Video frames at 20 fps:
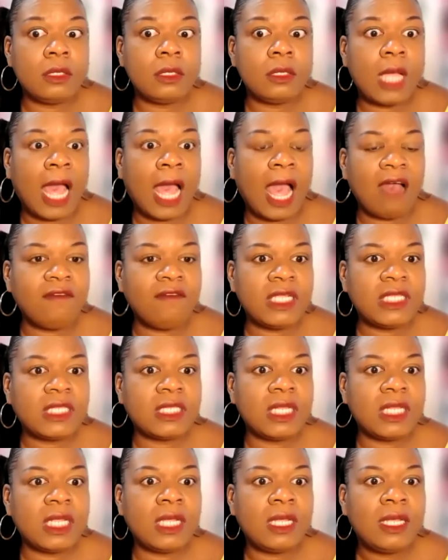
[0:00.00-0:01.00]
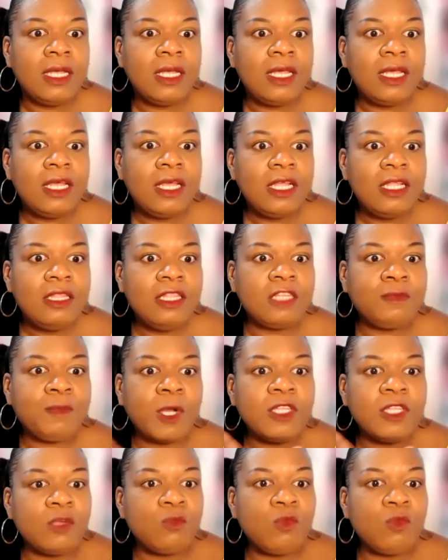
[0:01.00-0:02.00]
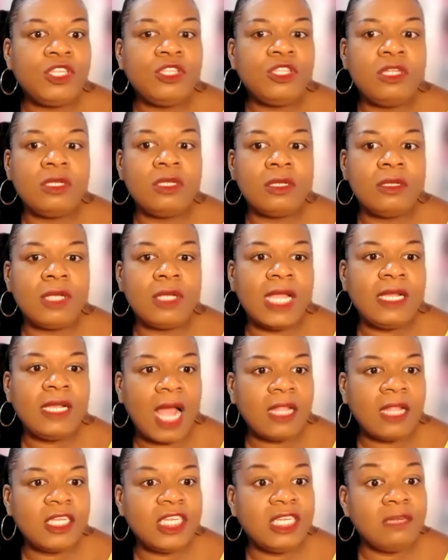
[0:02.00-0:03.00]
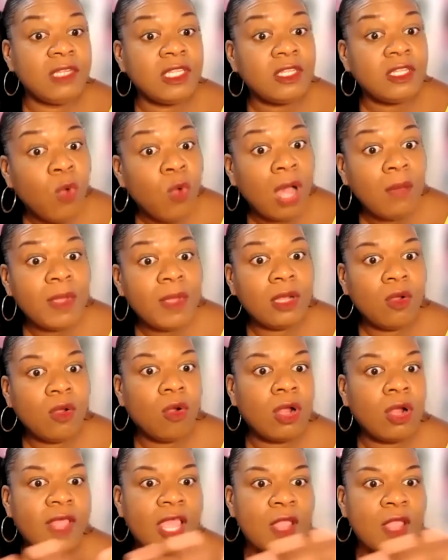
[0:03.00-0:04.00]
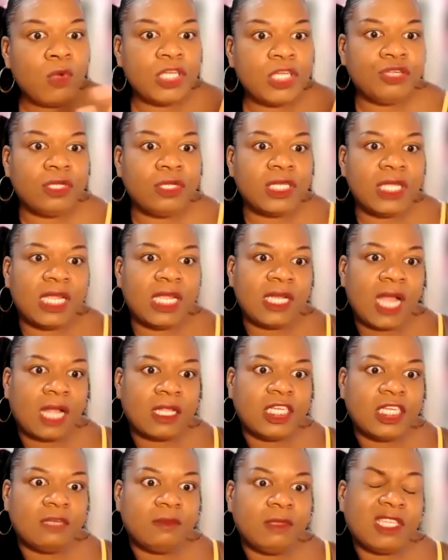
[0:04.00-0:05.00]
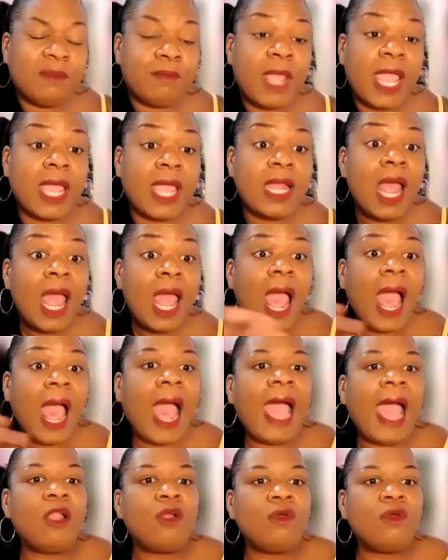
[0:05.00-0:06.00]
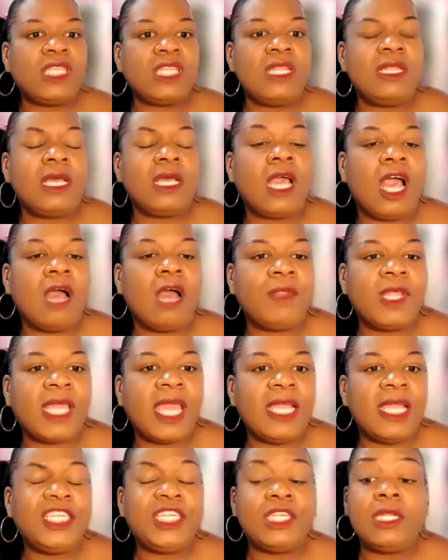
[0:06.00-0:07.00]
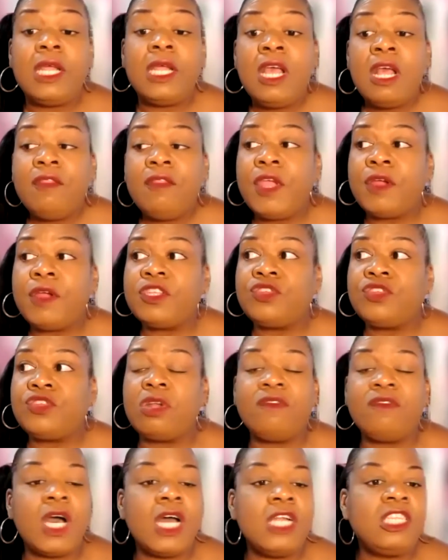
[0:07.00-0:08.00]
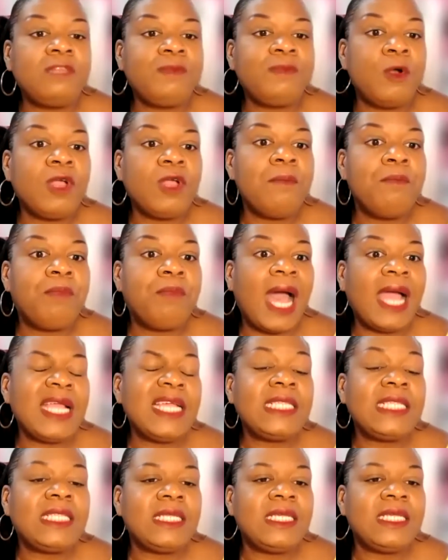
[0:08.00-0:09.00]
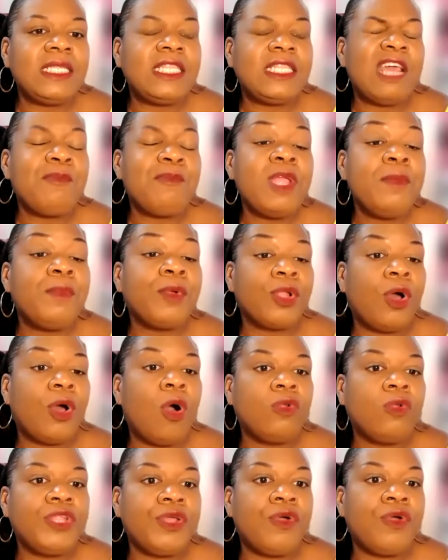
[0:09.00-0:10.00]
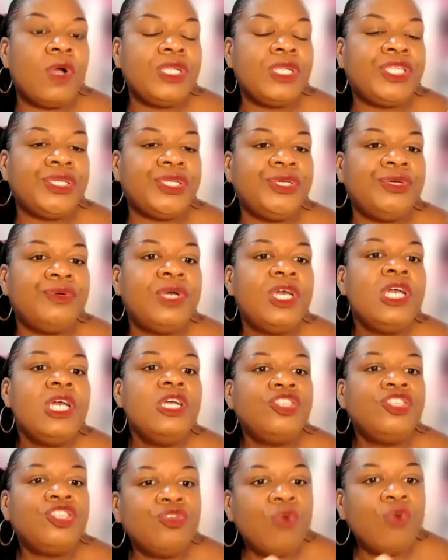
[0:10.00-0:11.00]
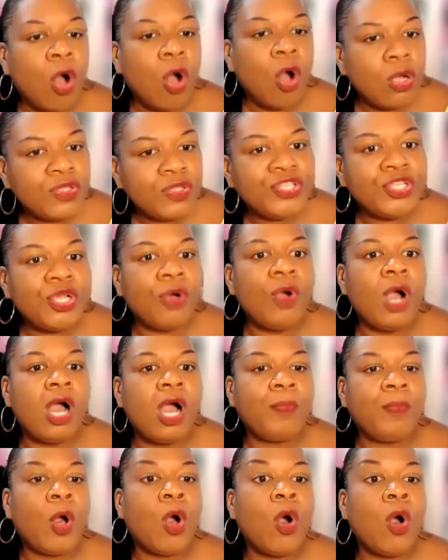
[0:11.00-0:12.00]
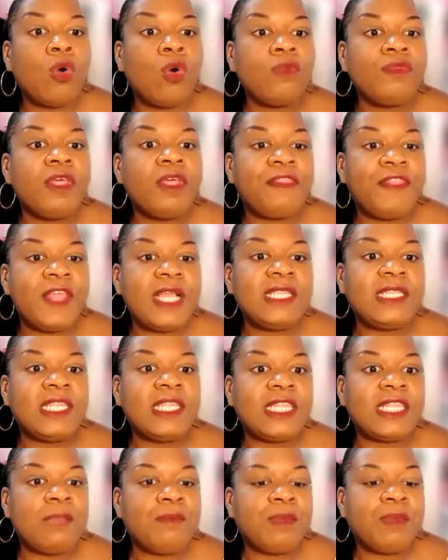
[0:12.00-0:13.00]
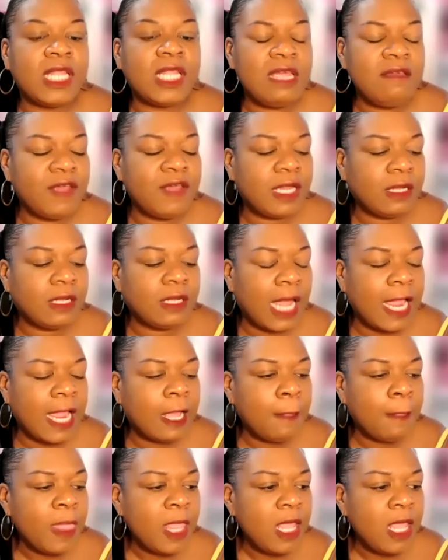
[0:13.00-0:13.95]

obviously this person wants you to acknowledge him as a woman or they want you to acknowledge him as a man. I don't see the complication. There are sort of unspoken biases that people are holding on to to also uphold the things that they believe in. Like